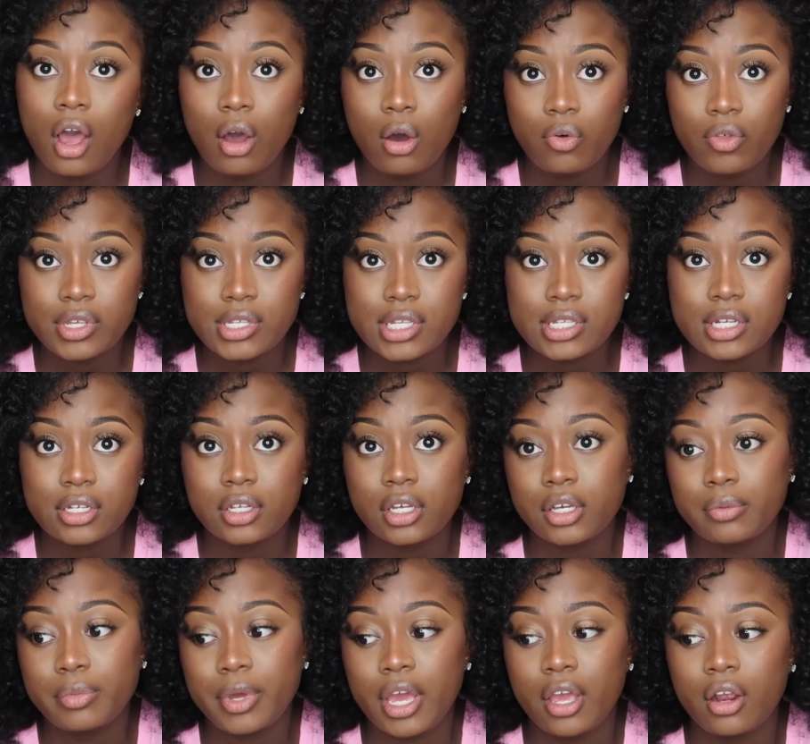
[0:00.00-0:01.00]
oh, this is
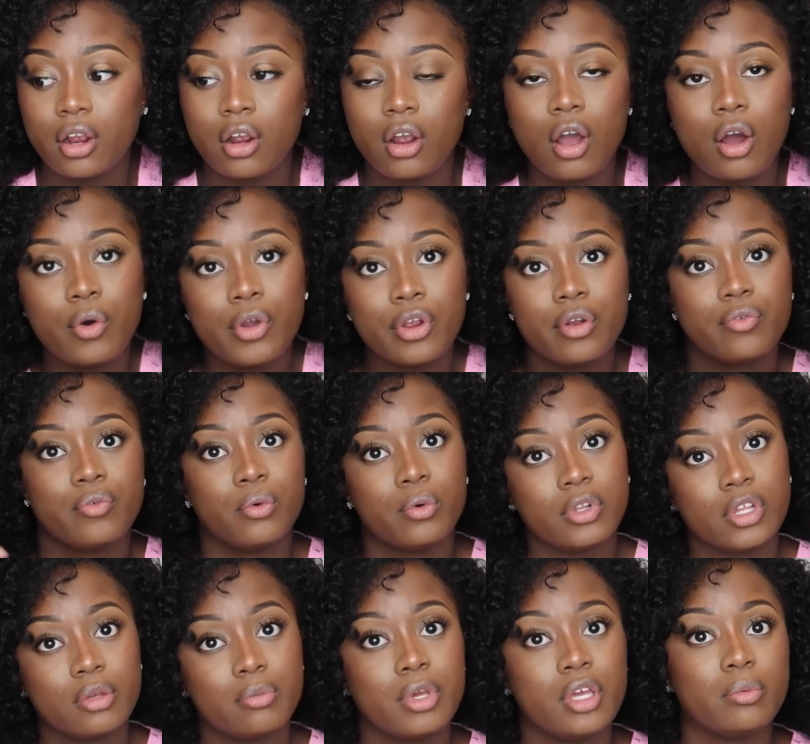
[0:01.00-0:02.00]
clickbait, or oh, you're
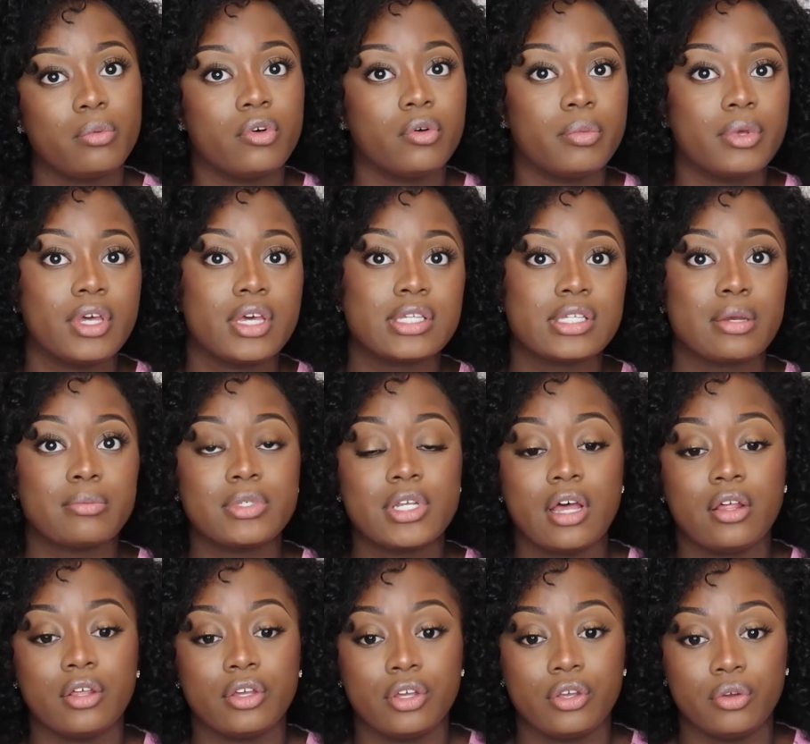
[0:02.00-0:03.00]
fooling people, because I'm
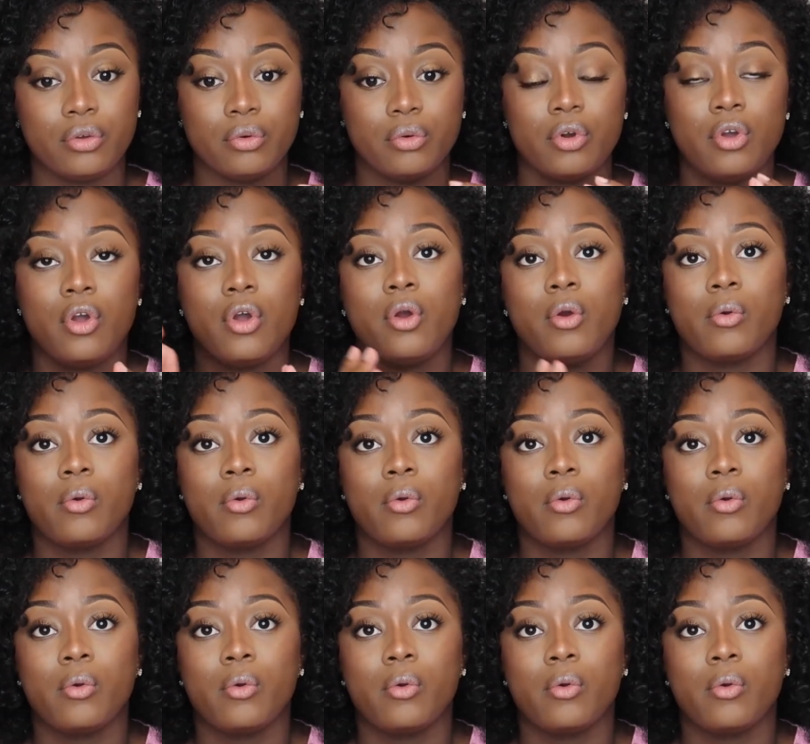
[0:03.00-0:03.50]
telling you